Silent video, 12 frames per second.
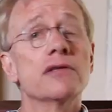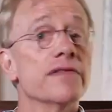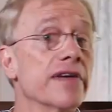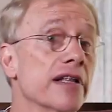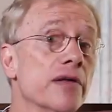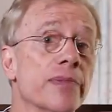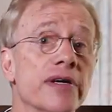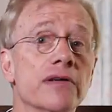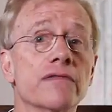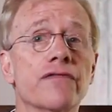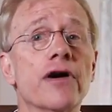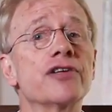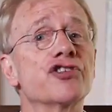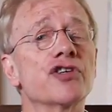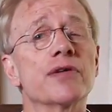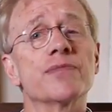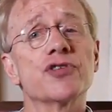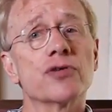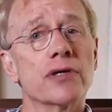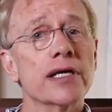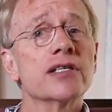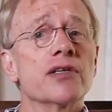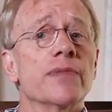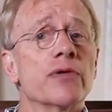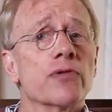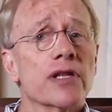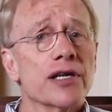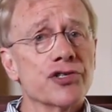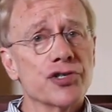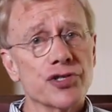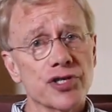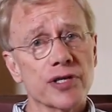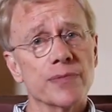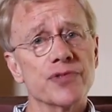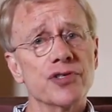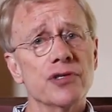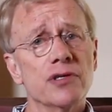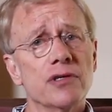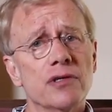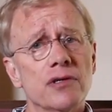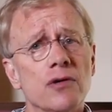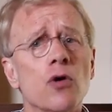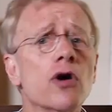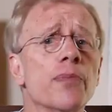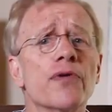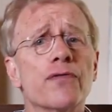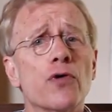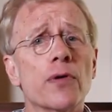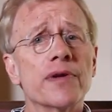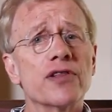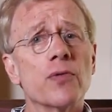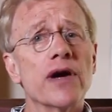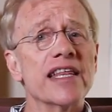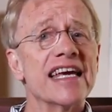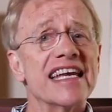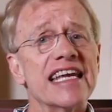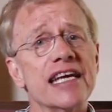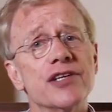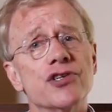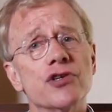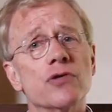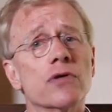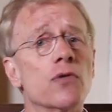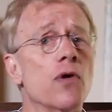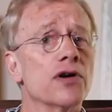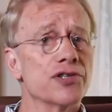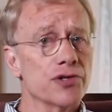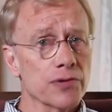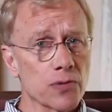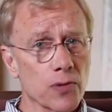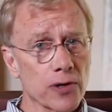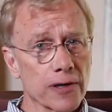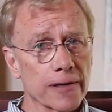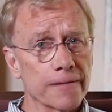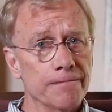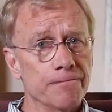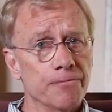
developing friendships or intimate relationships, or performing the way they need to or want to at work.